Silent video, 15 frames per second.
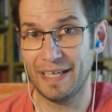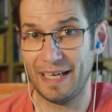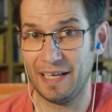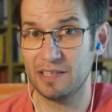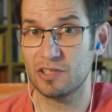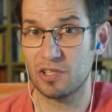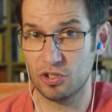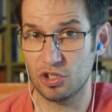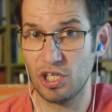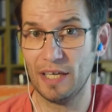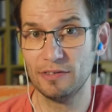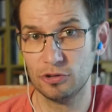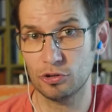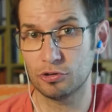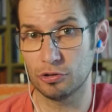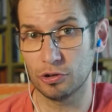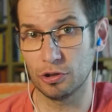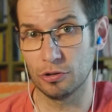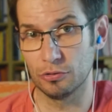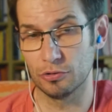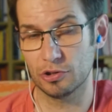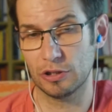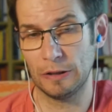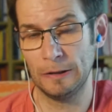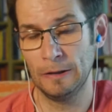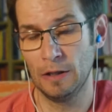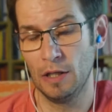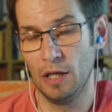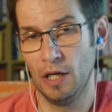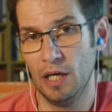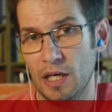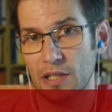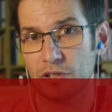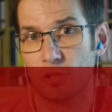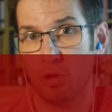I suggest you to use is called